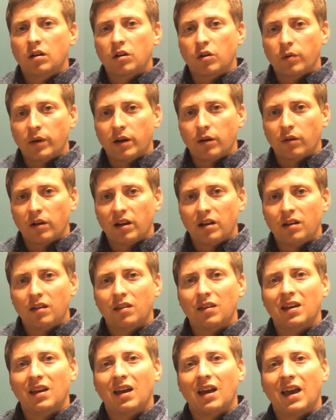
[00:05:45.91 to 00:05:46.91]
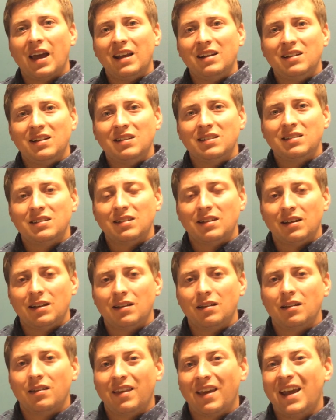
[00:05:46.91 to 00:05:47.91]
Grigri, the
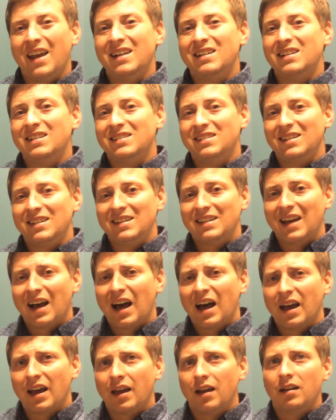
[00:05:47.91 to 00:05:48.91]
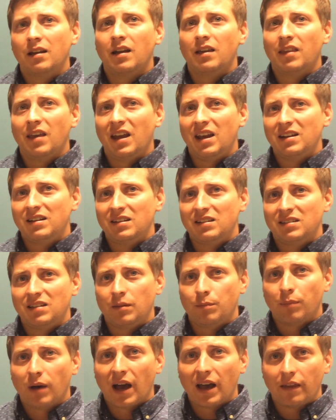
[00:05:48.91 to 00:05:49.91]
ATC Guide, and the
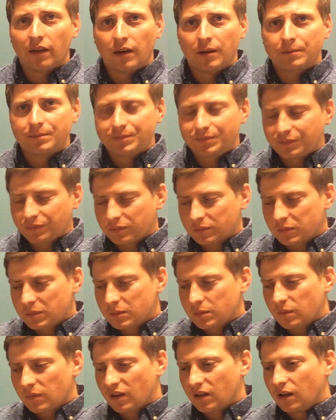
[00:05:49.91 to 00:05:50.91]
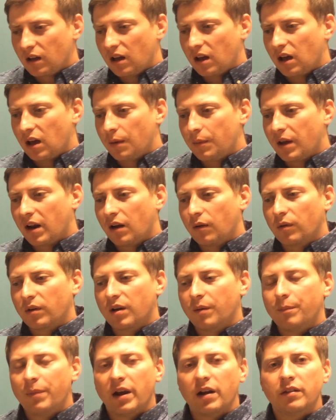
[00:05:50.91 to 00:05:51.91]
ATC Pilot. And I
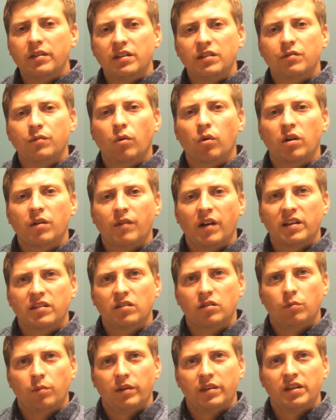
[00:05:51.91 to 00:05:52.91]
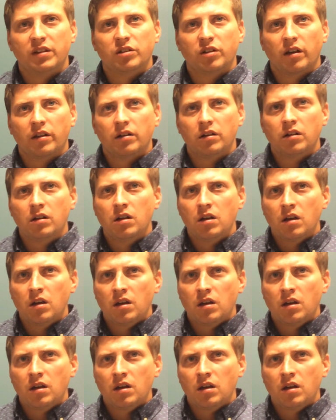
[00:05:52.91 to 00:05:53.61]
compared these four devices with each other.